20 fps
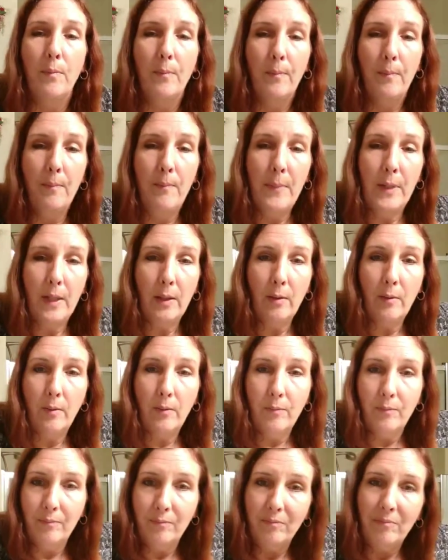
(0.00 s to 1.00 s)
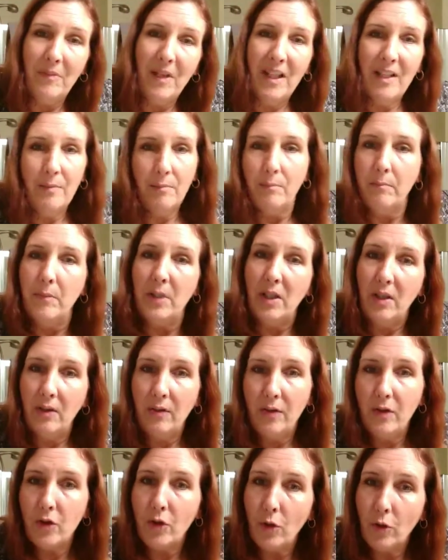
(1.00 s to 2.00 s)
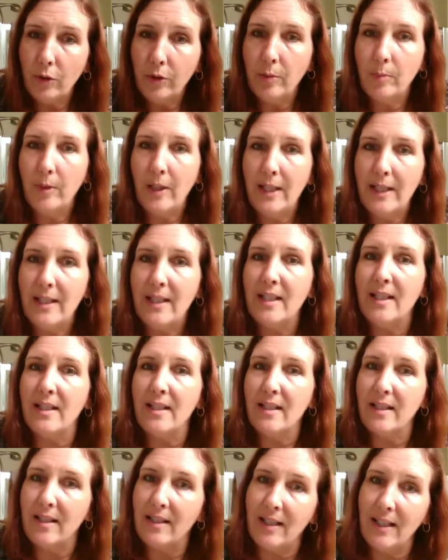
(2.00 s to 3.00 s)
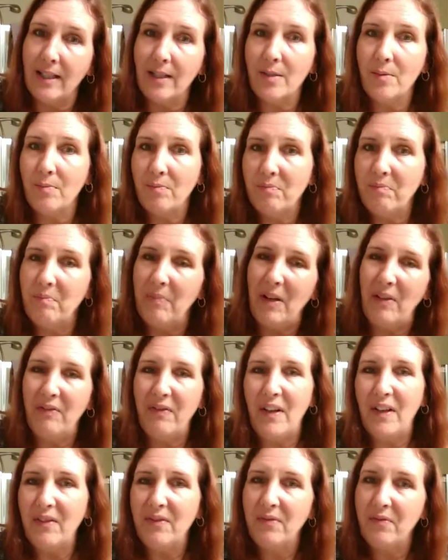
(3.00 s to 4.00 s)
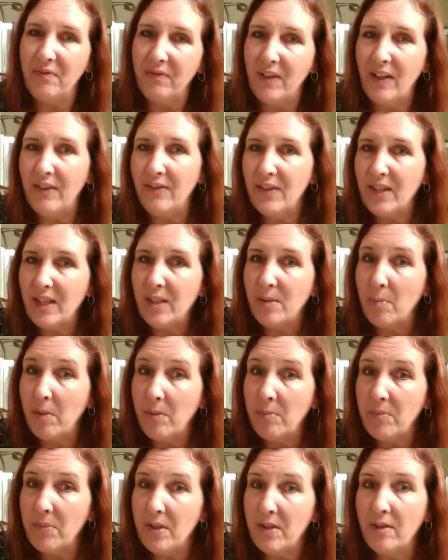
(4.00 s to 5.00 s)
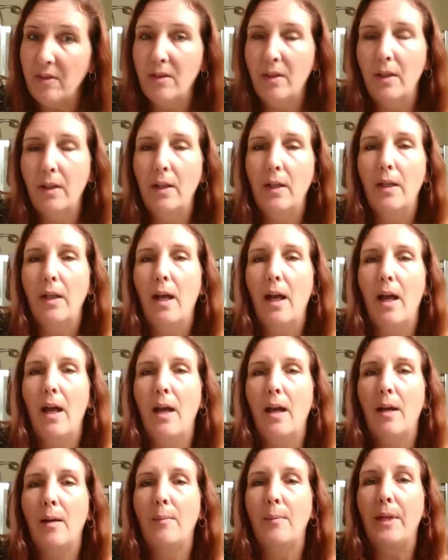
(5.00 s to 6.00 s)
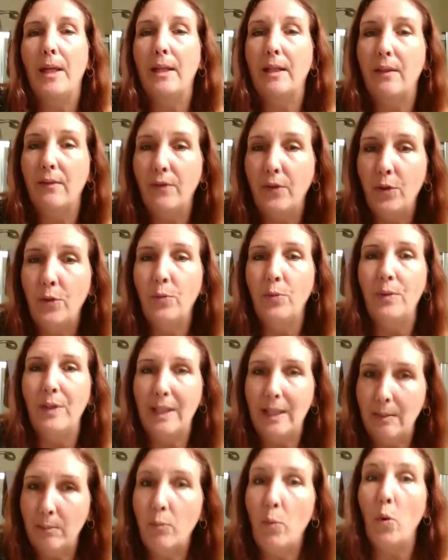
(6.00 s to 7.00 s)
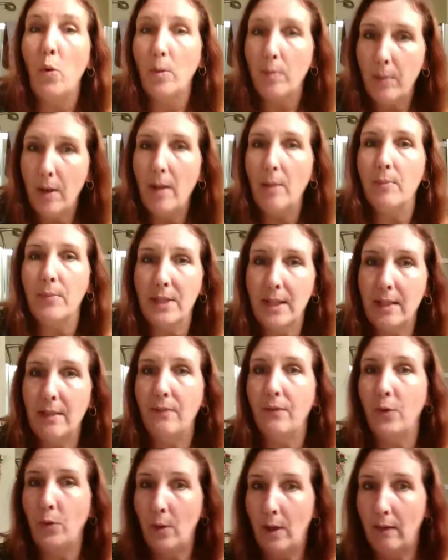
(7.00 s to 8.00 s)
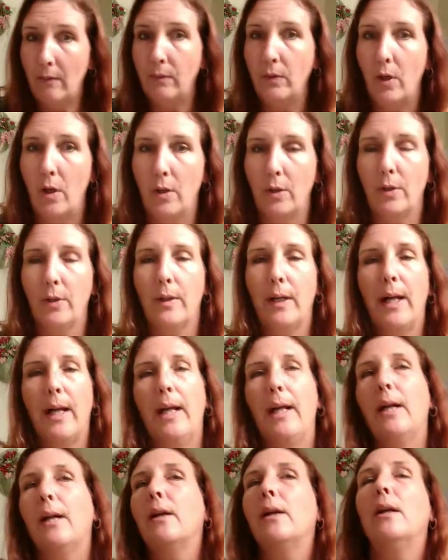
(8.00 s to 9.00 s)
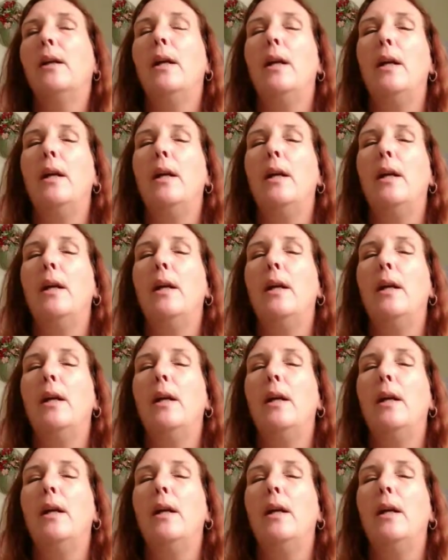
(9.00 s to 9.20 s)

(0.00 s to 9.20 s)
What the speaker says: middle of your shoulder blades is about 6 pumps. And if you need more pumps, if you have longer hair.